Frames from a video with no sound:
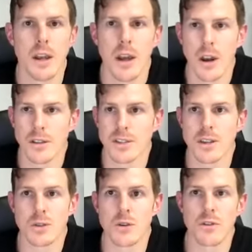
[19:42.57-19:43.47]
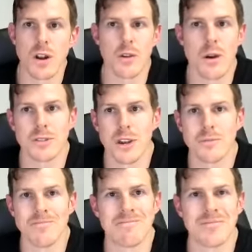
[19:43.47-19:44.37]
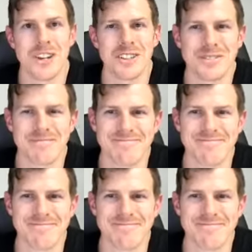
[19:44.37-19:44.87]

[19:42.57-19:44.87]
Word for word: and I'll see you soon for another episode. Cheers.